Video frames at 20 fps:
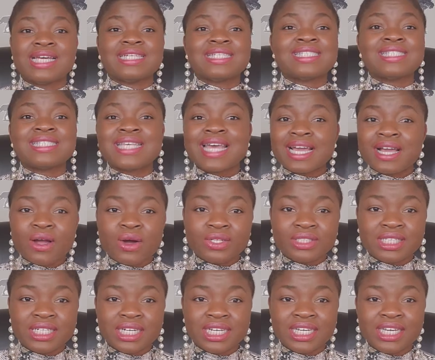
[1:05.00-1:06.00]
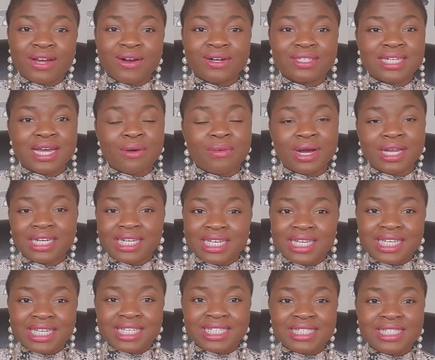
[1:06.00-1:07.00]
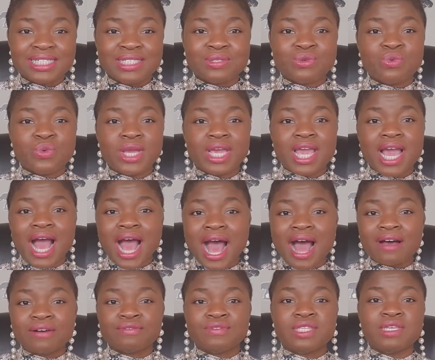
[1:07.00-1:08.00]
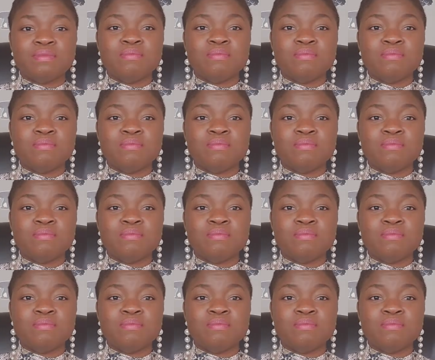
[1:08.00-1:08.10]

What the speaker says: Secondly, on our list, we have the